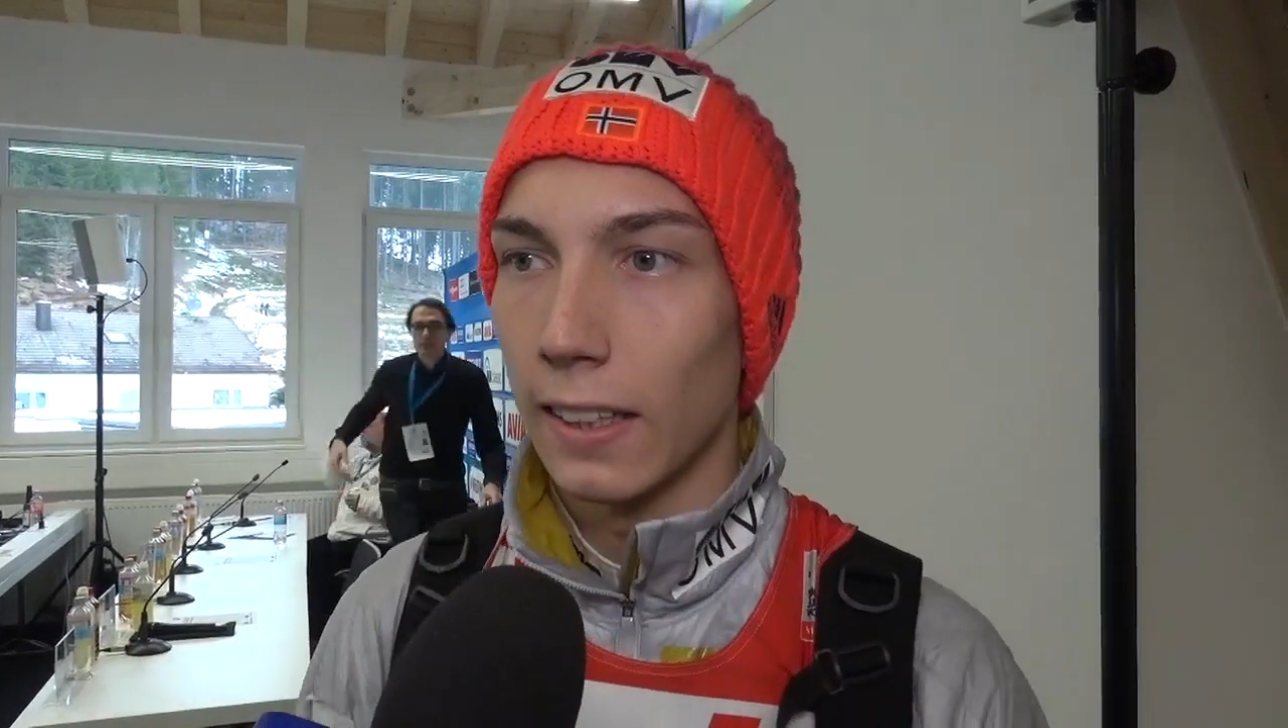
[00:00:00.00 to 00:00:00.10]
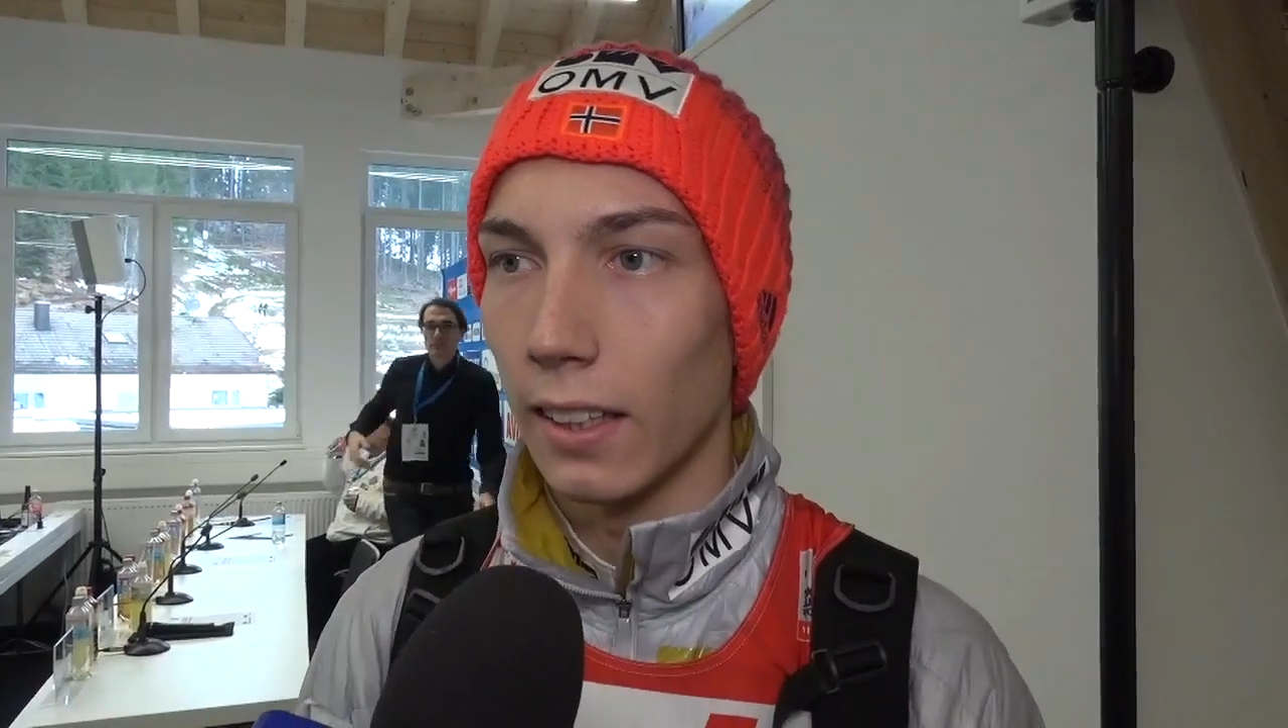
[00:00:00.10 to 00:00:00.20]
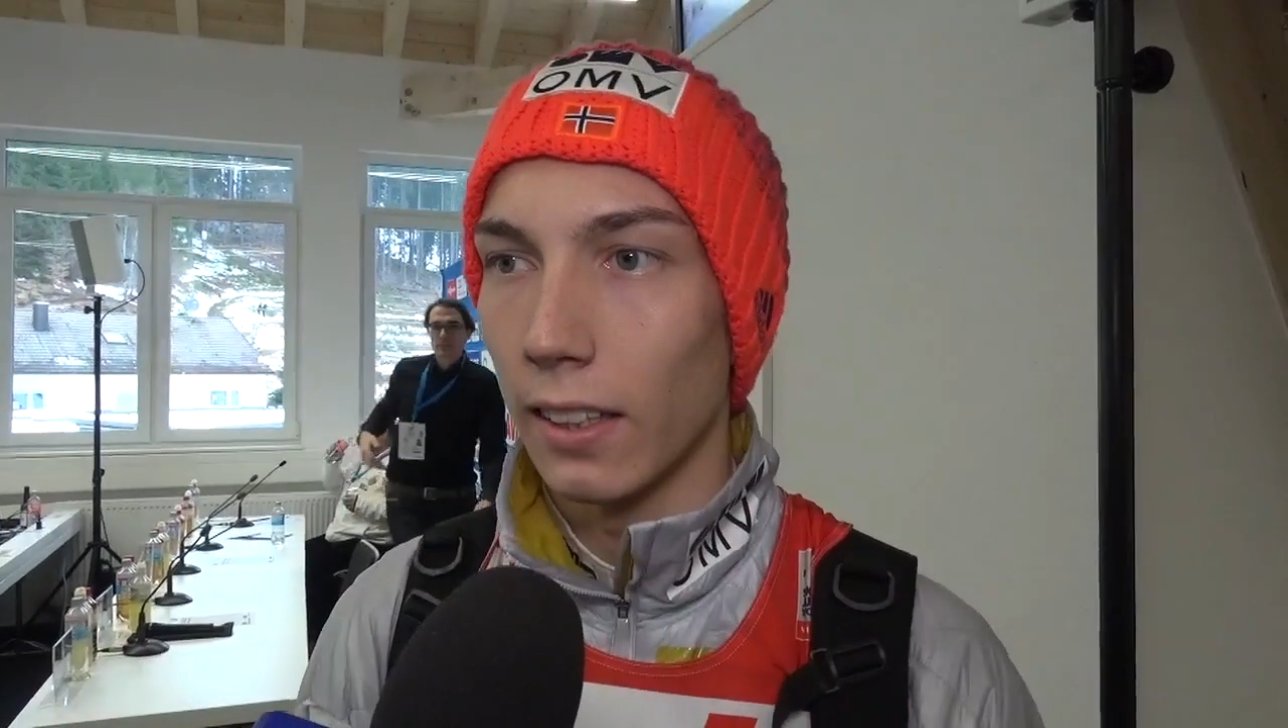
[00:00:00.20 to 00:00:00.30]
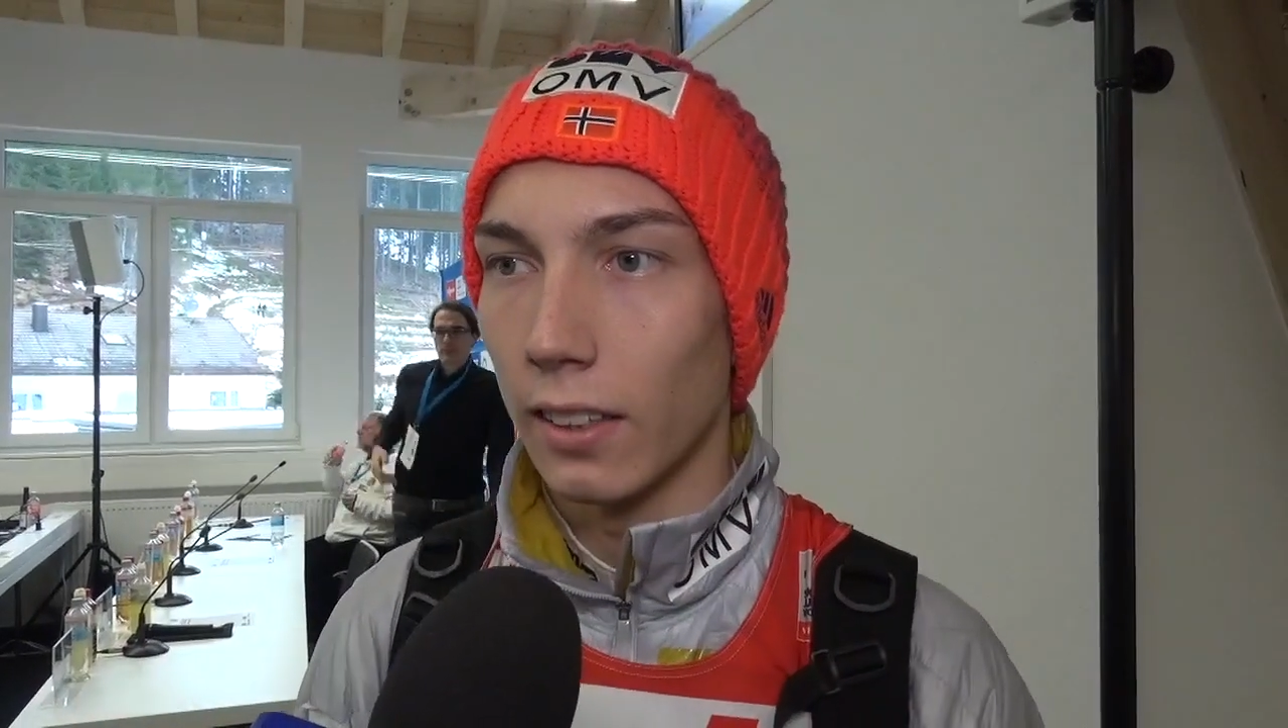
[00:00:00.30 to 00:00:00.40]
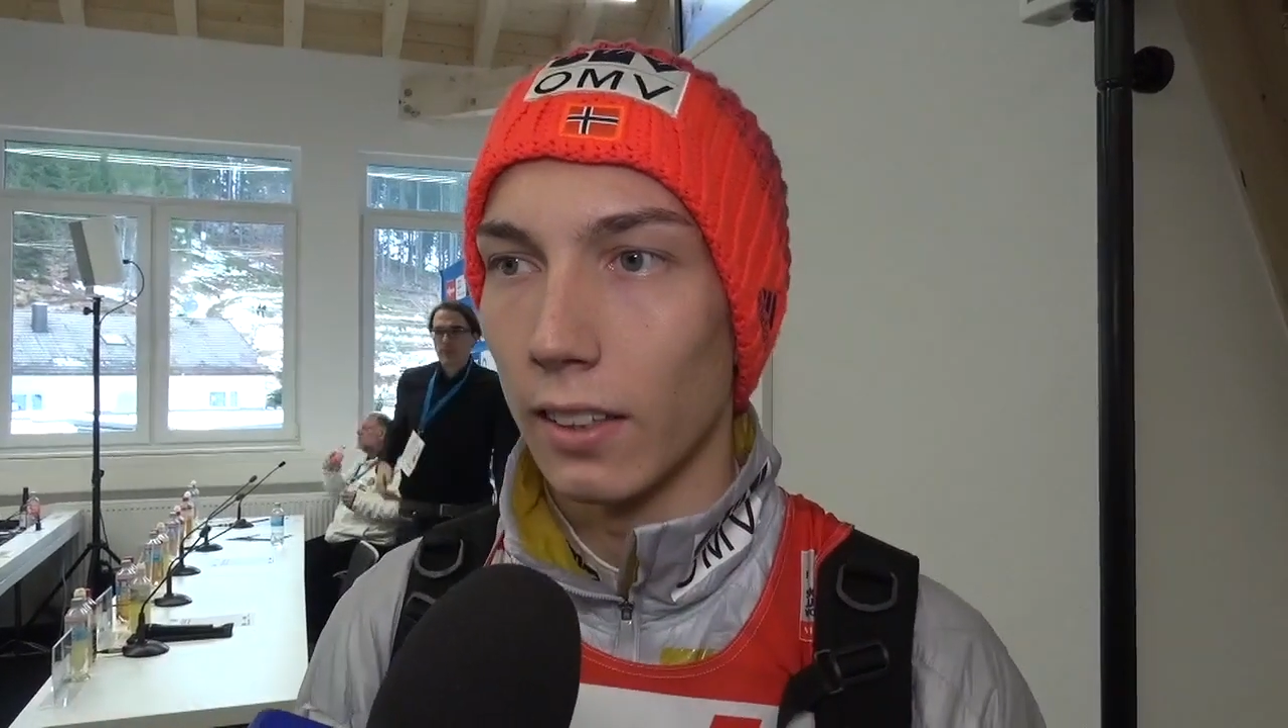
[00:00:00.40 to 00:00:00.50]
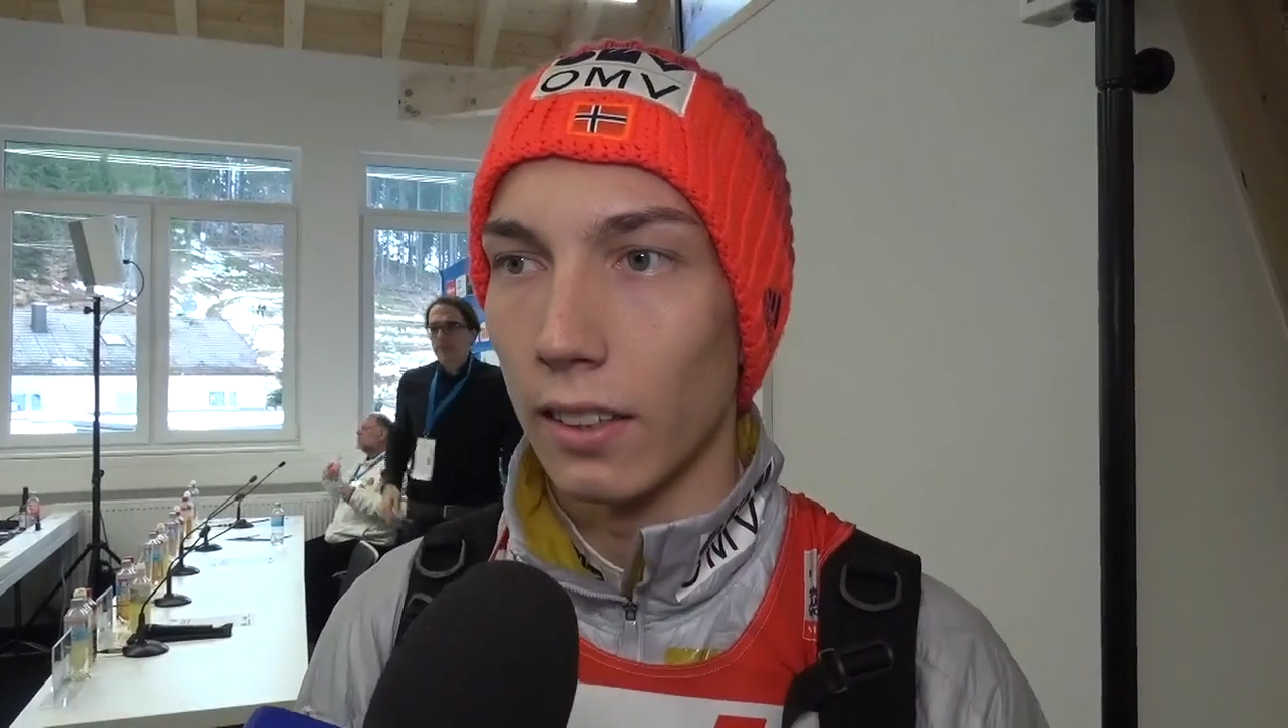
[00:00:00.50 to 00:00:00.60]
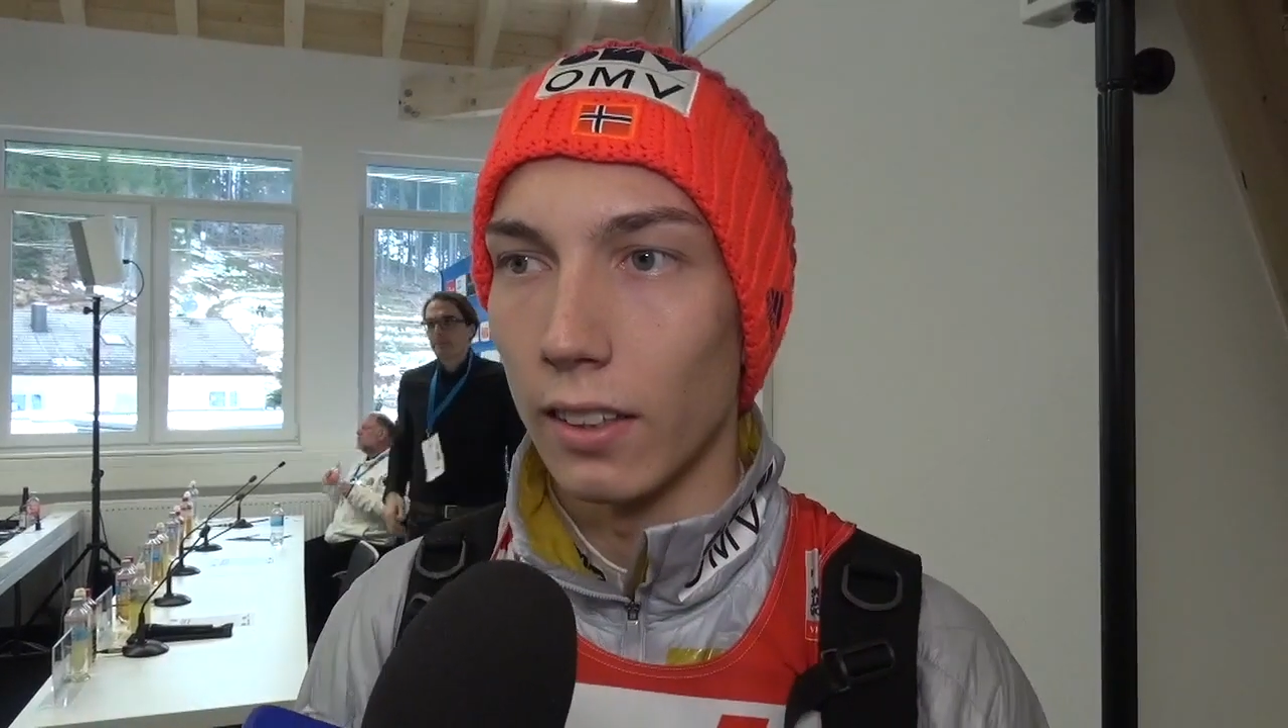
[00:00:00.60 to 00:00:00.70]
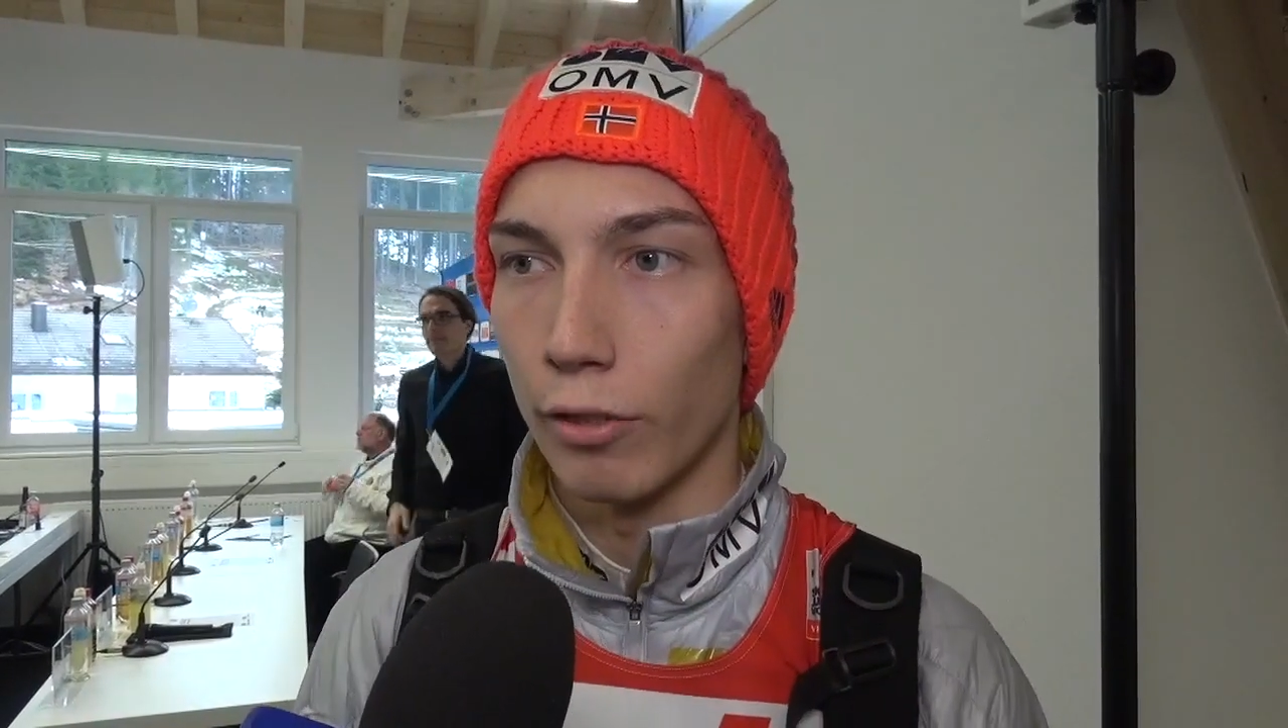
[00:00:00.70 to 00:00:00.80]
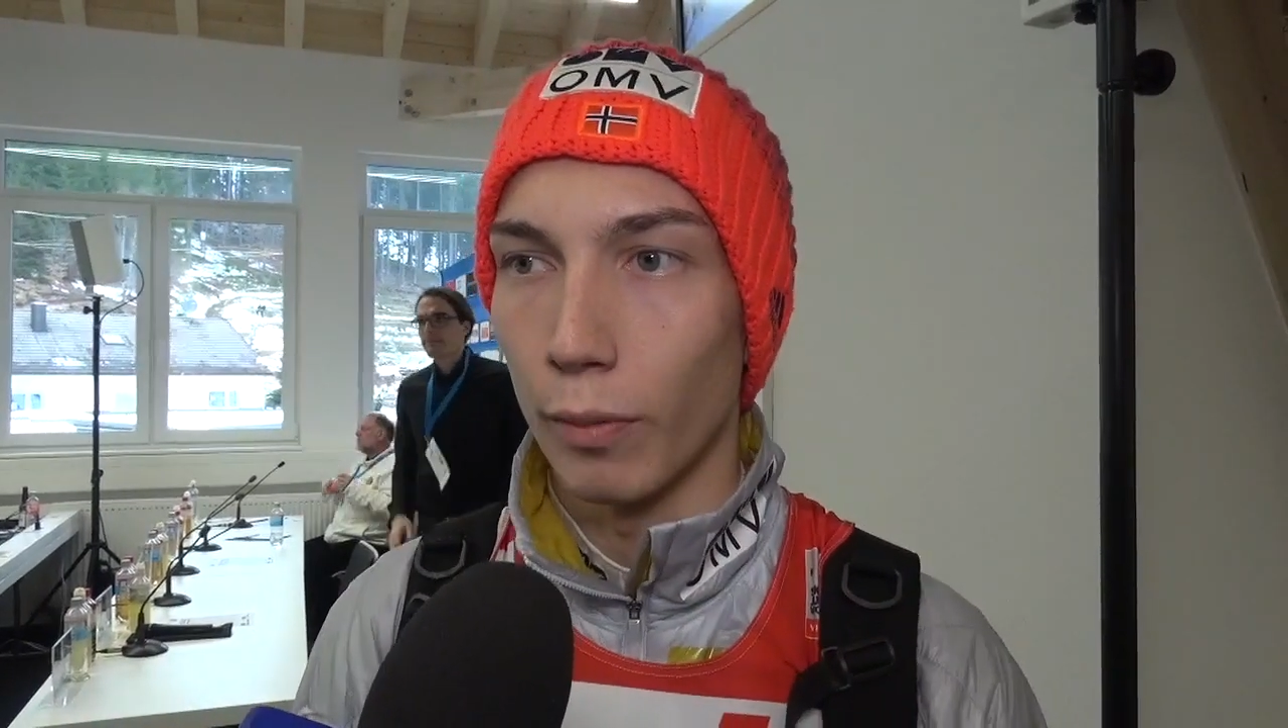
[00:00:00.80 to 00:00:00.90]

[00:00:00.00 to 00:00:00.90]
yeah, uh,